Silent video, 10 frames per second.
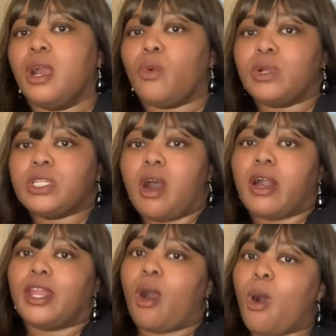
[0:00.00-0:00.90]
we're
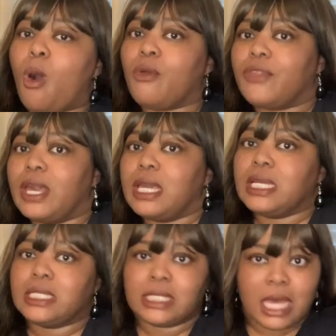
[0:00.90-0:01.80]
talking all
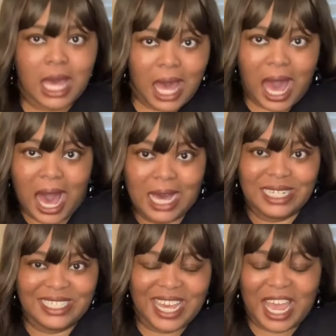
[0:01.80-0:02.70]
things
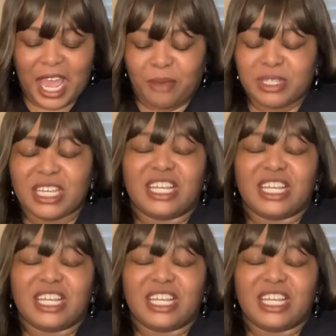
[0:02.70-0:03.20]
Untamed.